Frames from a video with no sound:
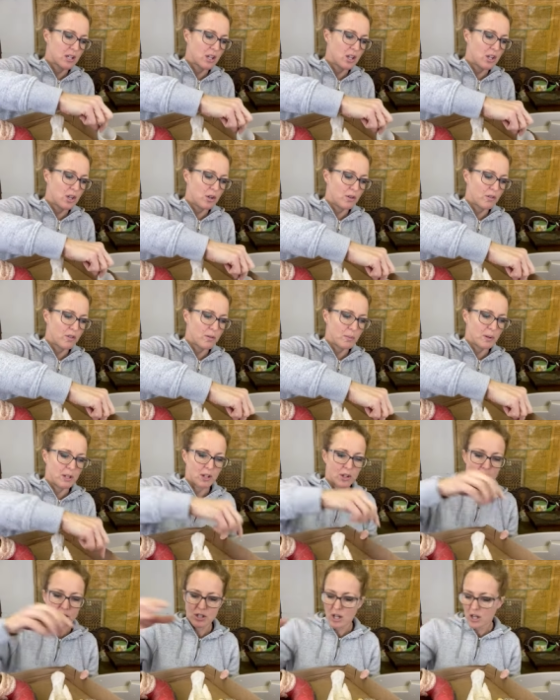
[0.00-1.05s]
cute from a
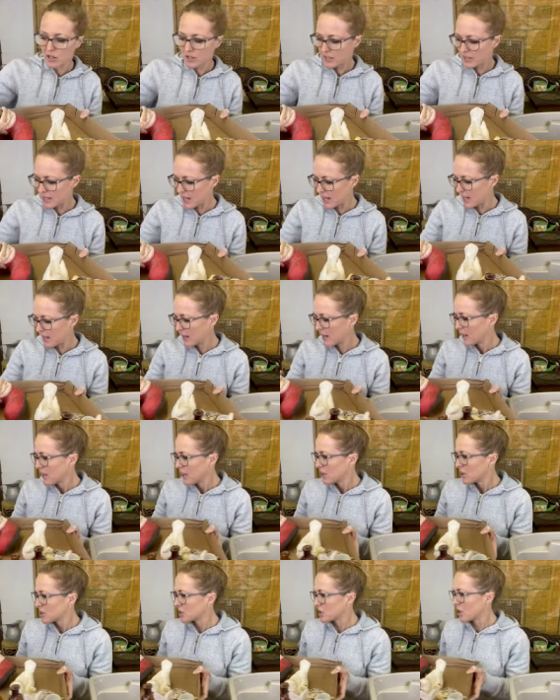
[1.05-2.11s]
little doll set,
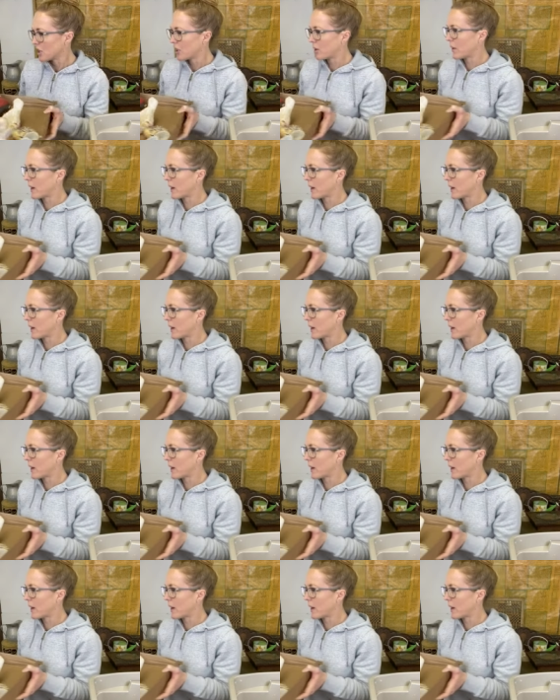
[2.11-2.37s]
so I